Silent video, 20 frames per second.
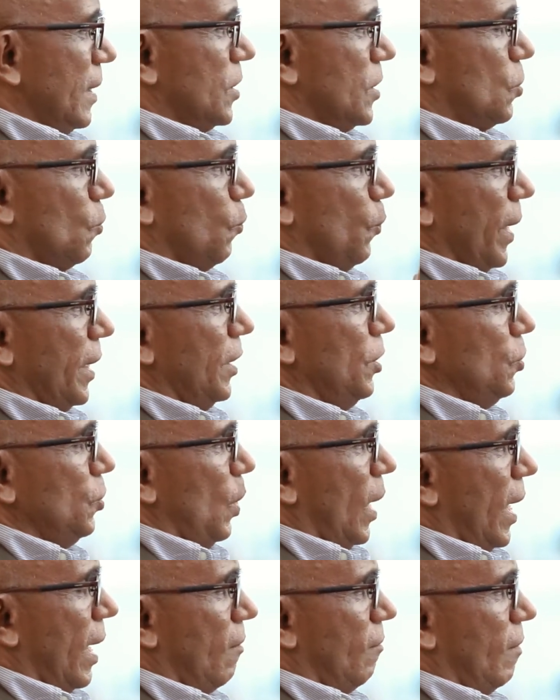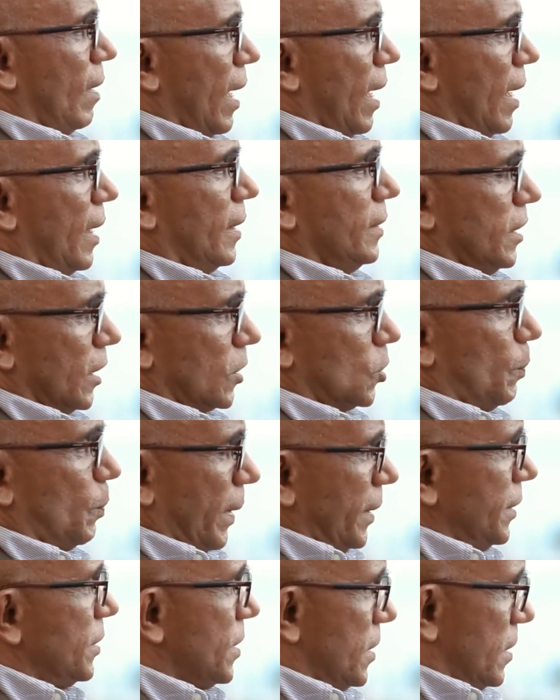So when you have large
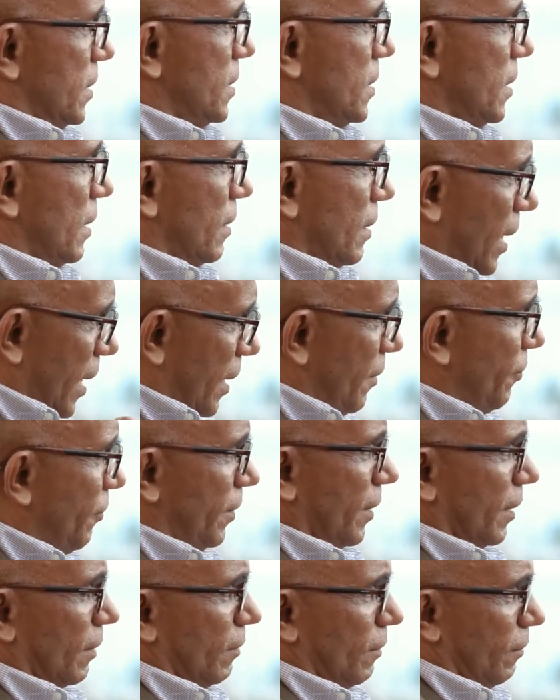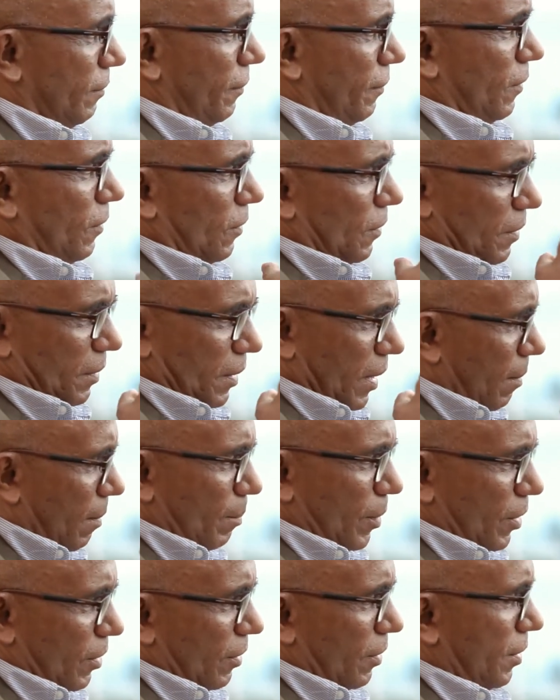expenses arising for
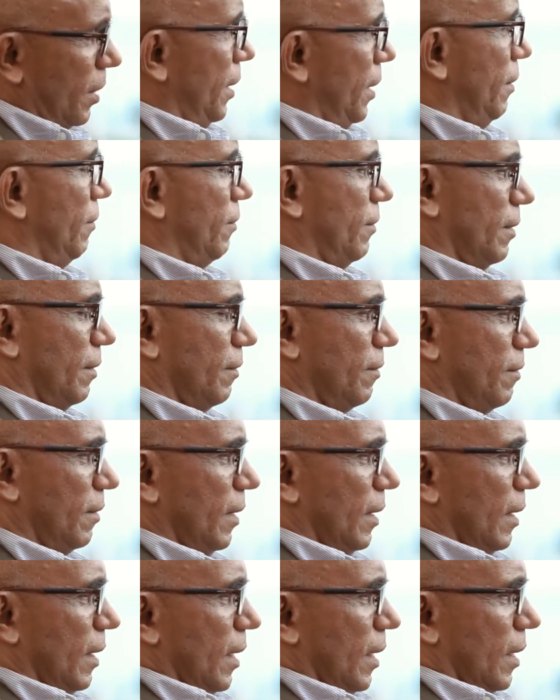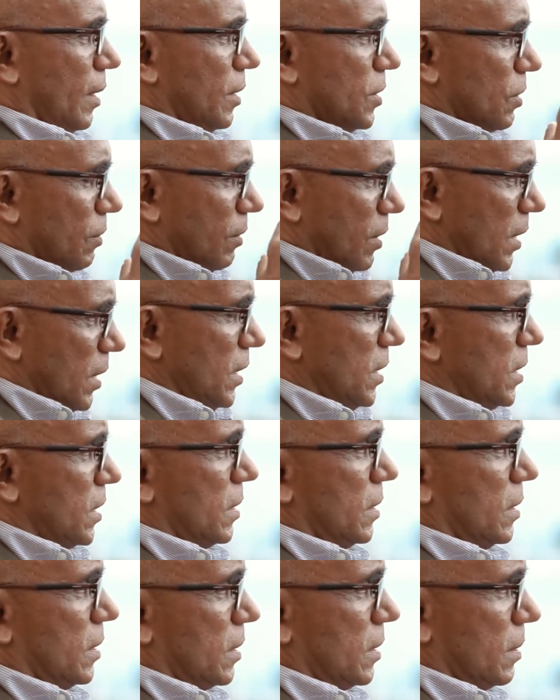number of reasons, so
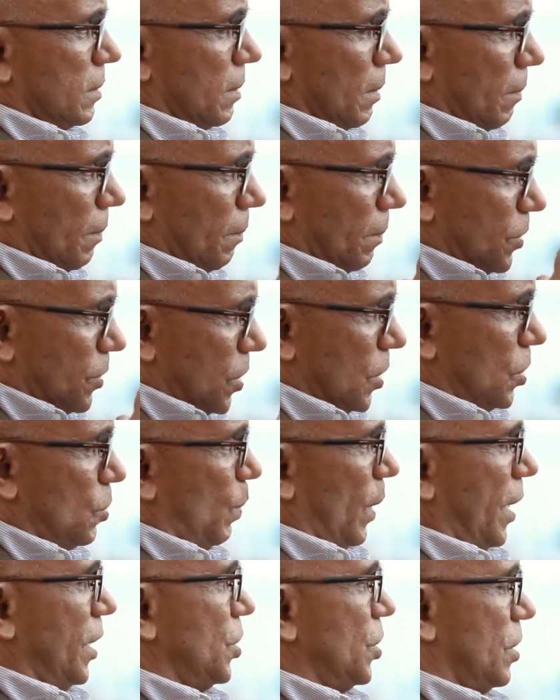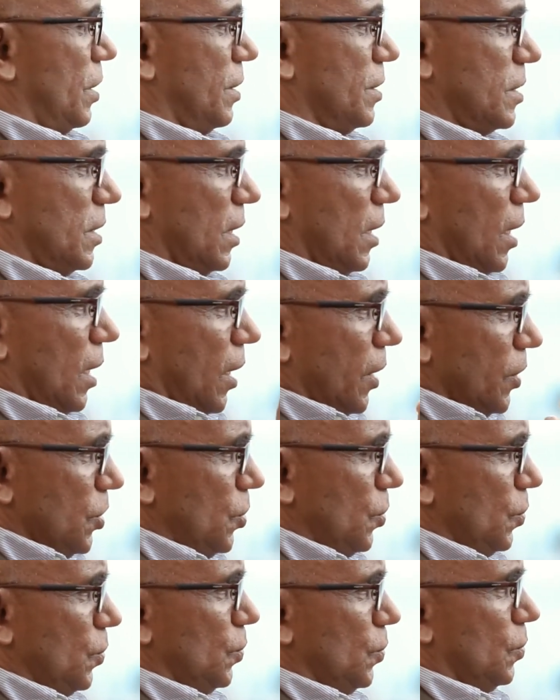these situations
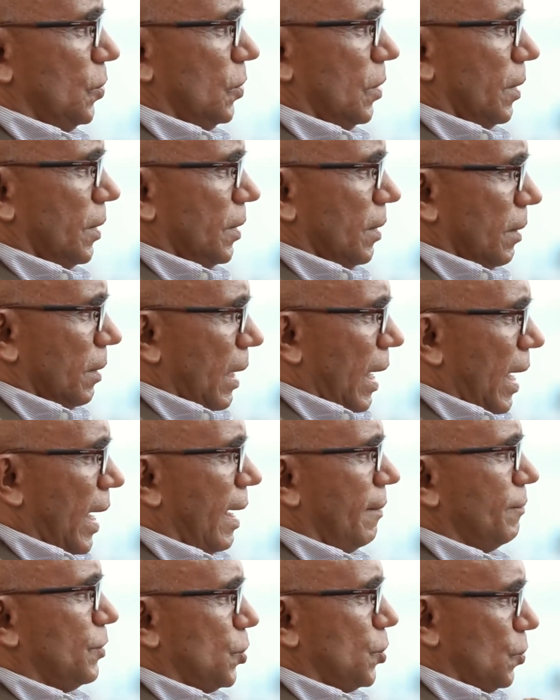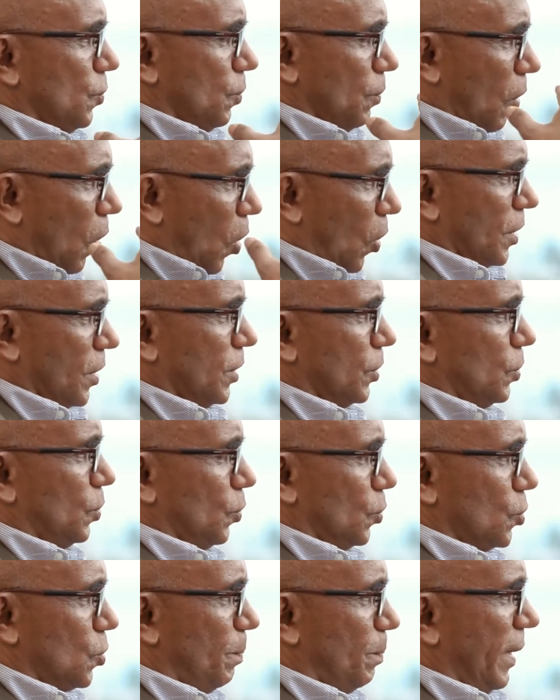you have to honor
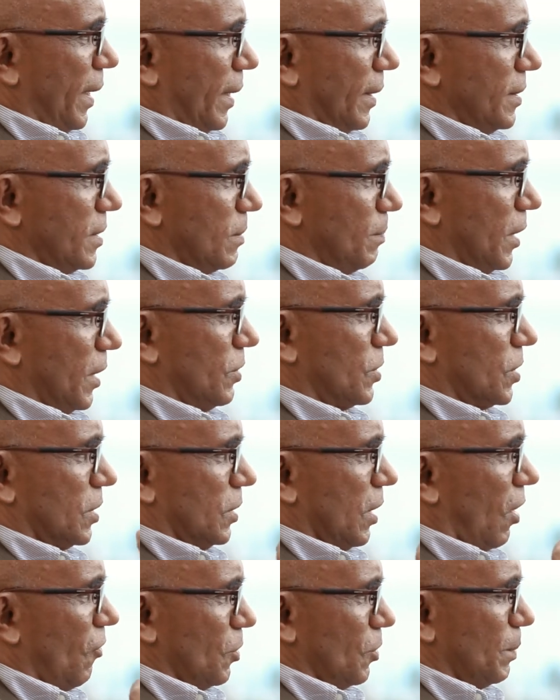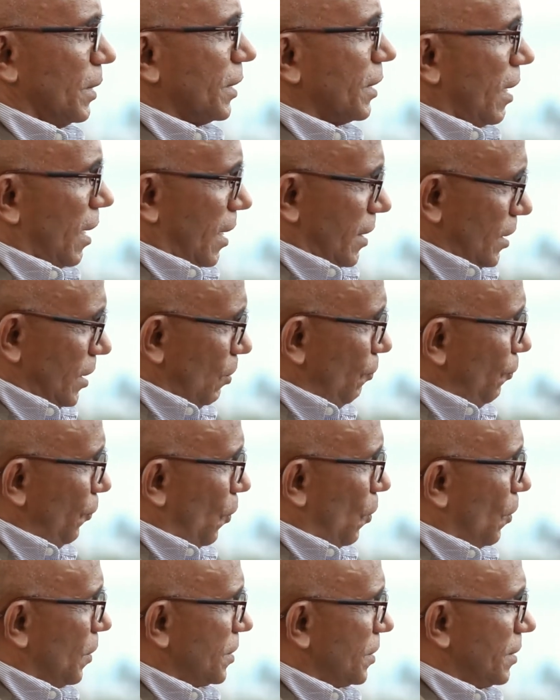those bills because government can't
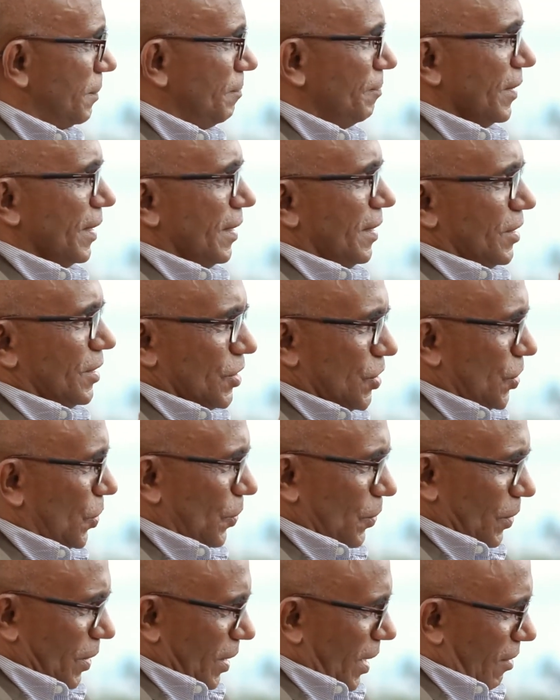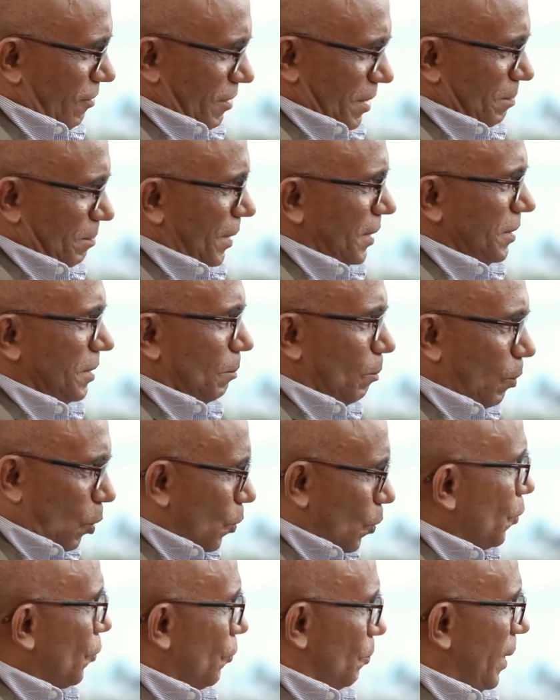default. So government
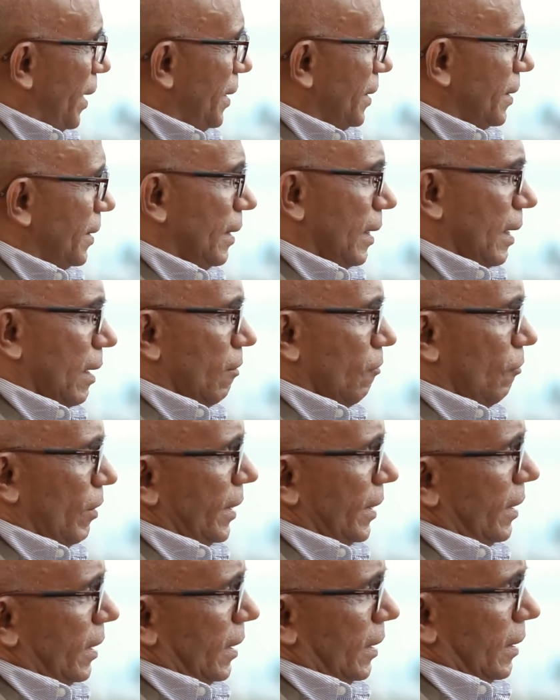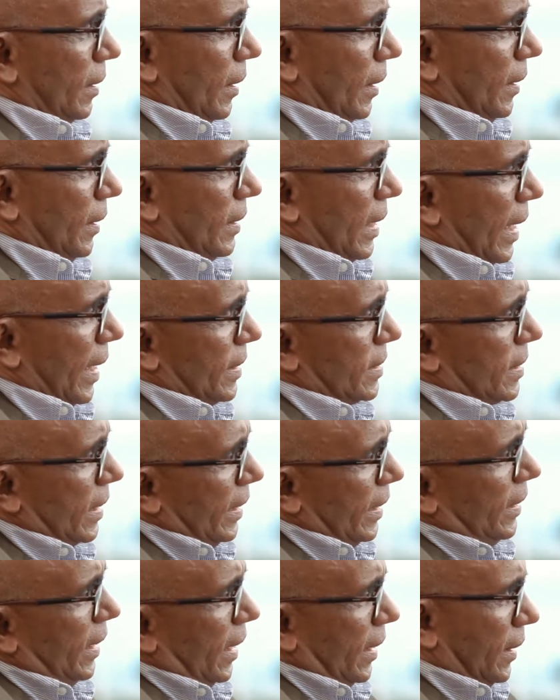borrows money. Whether it has
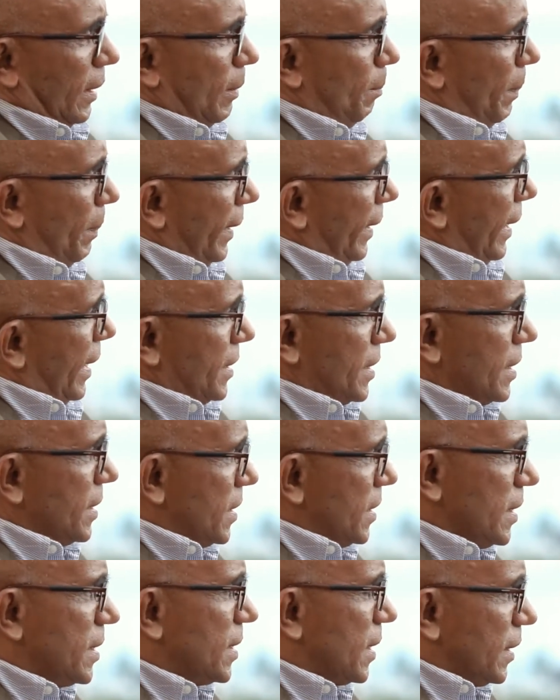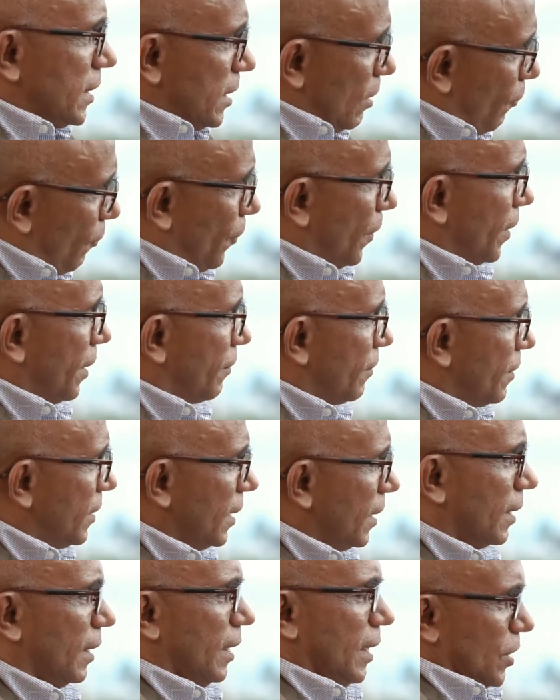any other implications is a different
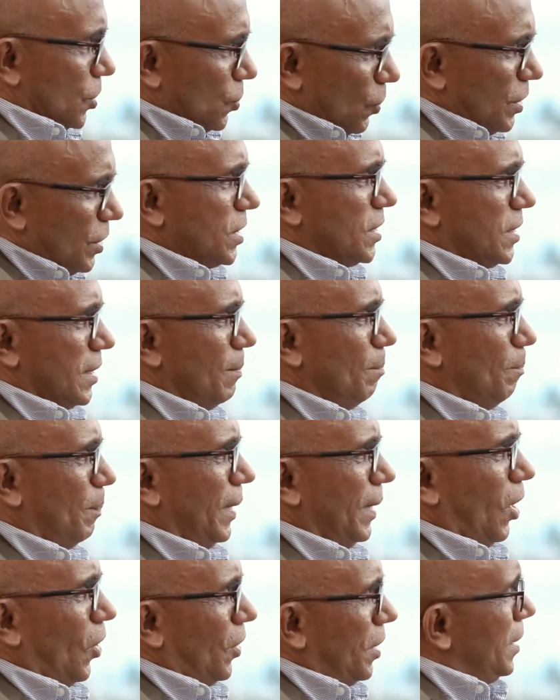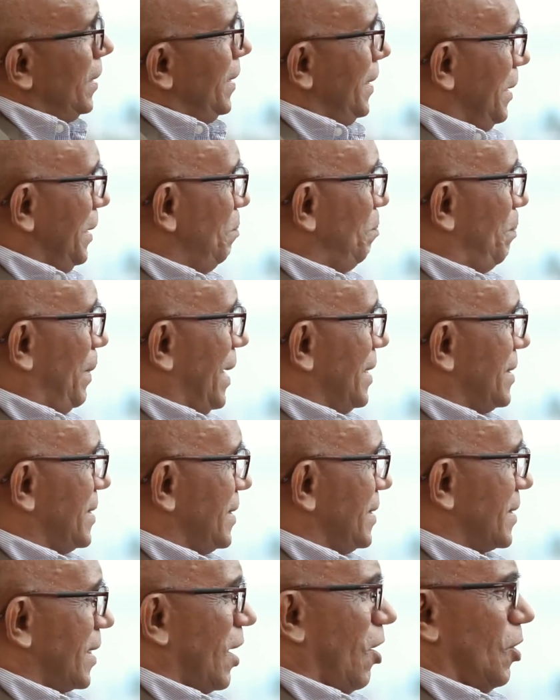thing. So it's simply on a need
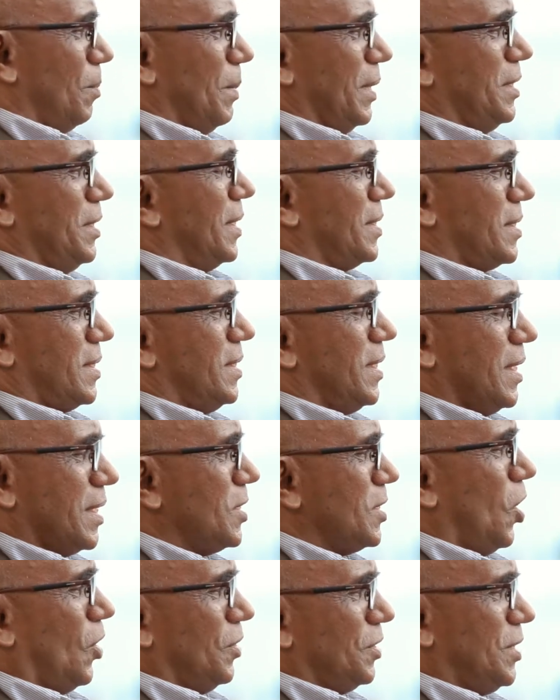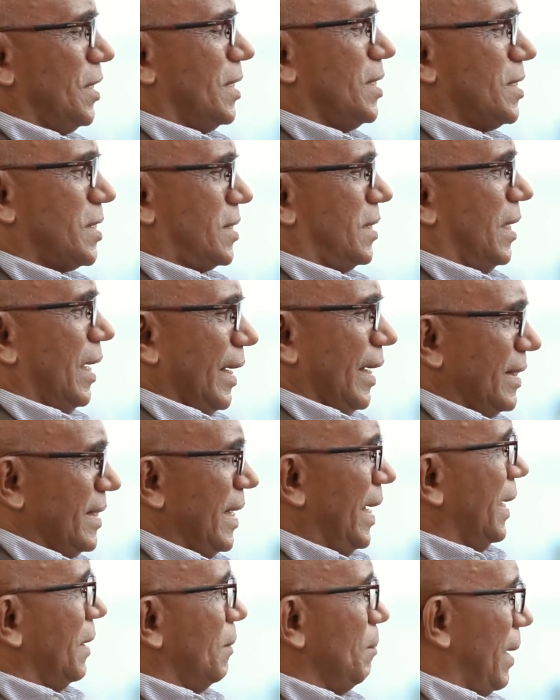basis. Government just does not just
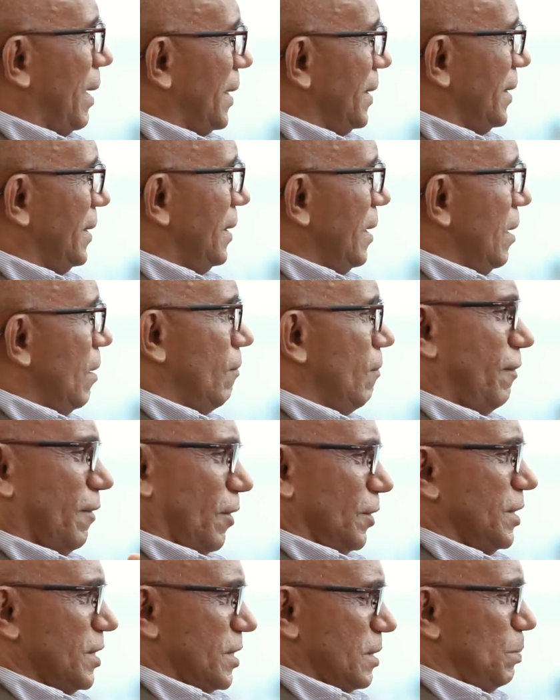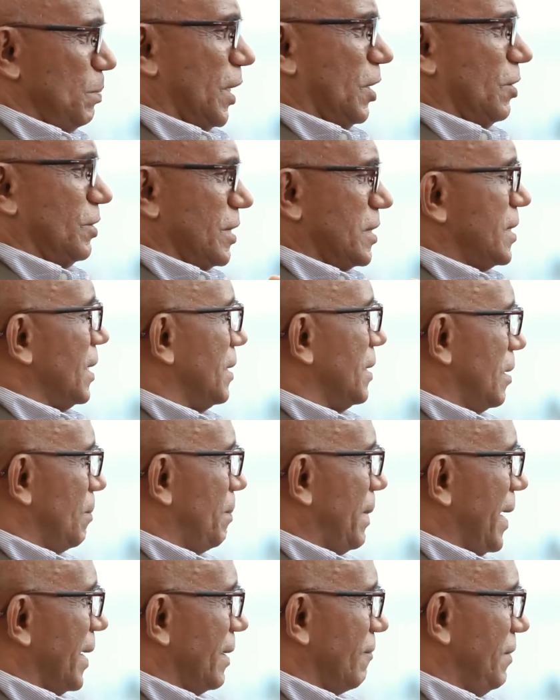take money for this because the central
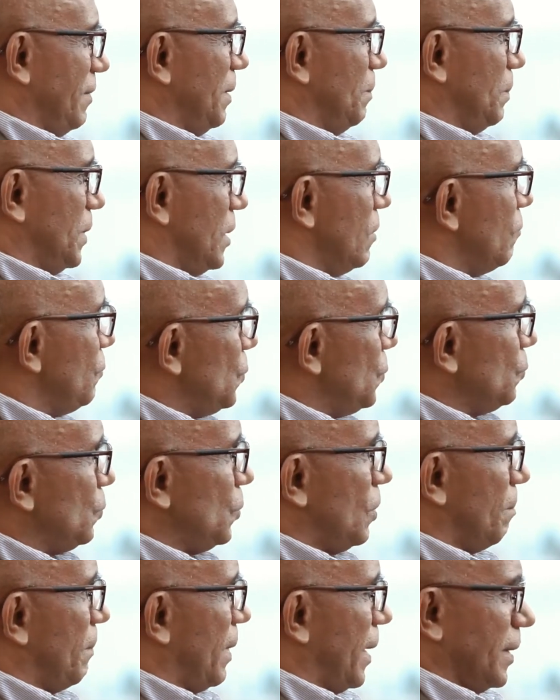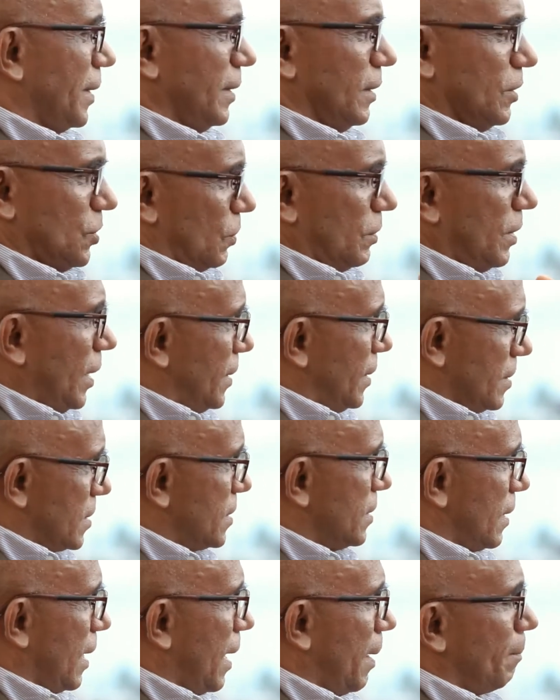bank will give you the money. So that
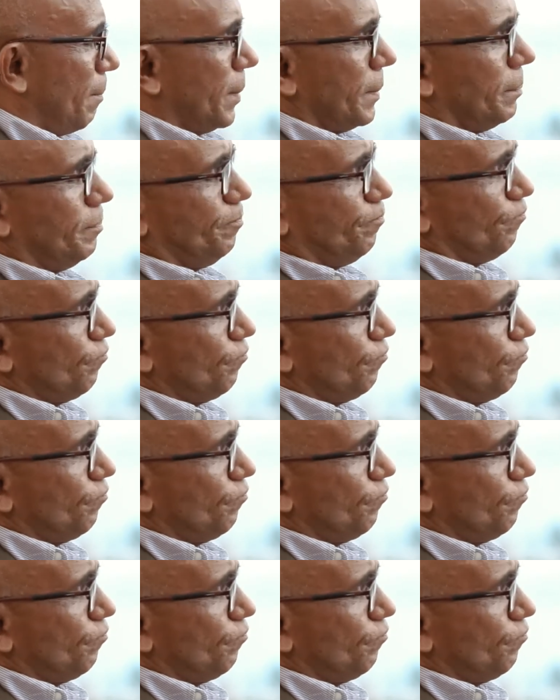doesn't happen.